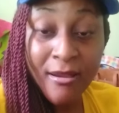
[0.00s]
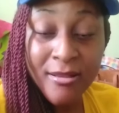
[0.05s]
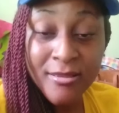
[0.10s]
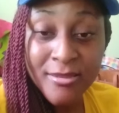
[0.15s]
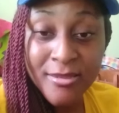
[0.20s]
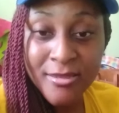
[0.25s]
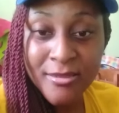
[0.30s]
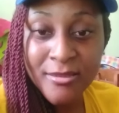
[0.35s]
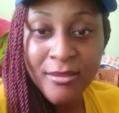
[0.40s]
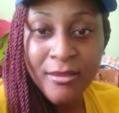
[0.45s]

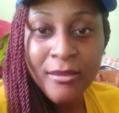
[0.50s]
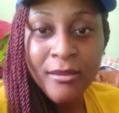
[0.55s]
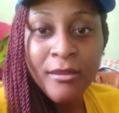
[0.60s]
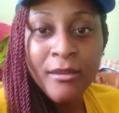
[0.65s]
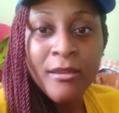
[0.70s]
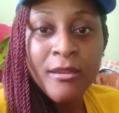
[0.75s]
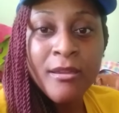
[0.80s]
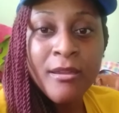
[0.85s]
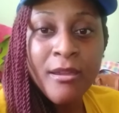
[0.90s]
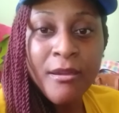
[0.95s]
God's
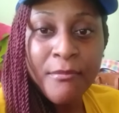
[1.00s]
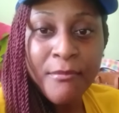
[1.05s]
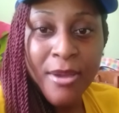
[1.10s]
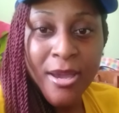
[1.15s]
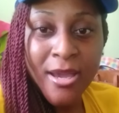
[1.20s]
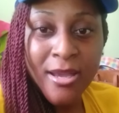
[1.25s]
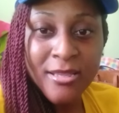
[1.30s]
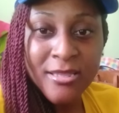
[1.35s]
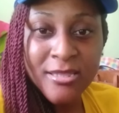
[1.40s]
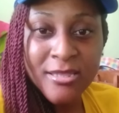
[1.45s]

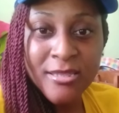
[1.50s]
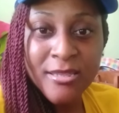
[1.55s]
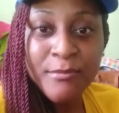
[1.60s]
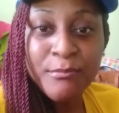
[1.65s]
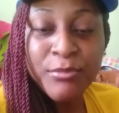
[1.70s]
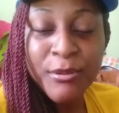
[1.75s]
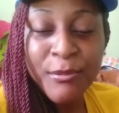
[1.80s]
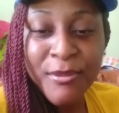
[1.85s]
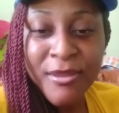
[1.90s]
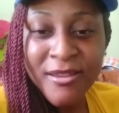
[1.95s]
commands
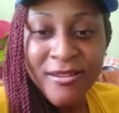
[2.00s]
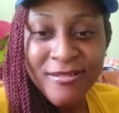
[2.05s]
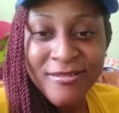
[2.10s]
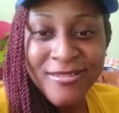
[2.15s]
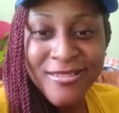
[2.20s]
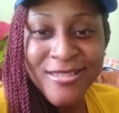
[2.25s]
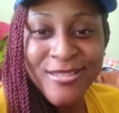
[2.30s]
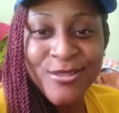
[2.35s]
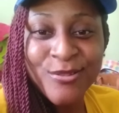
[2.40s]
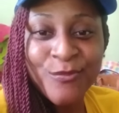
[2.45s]
simply
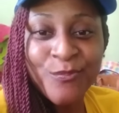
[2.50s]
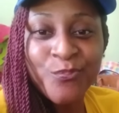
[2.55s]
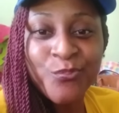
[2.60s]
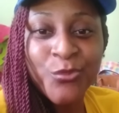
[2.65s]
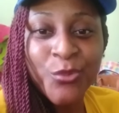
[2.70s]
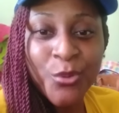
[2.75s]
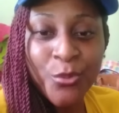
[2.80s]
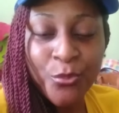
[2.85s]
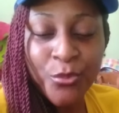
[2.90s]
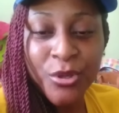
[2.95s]
because
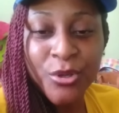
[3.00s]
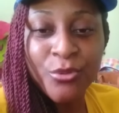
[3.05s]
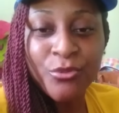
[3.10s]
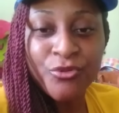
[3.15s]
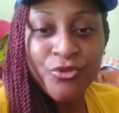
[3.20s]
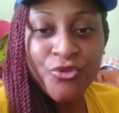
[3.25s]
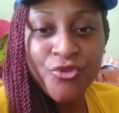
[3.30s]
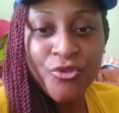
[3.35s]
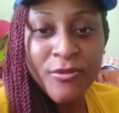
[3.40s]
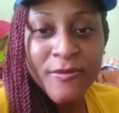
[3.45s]
we
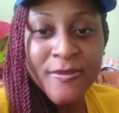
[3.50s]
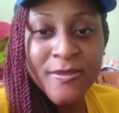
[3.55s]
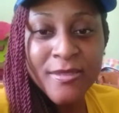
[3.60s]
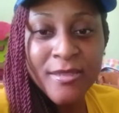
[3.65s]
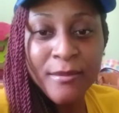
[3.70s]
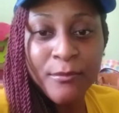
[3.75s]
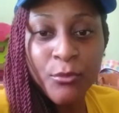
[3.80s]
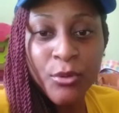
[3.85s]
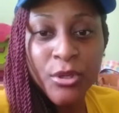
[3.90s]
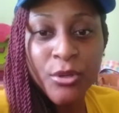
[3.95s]
don't trust him.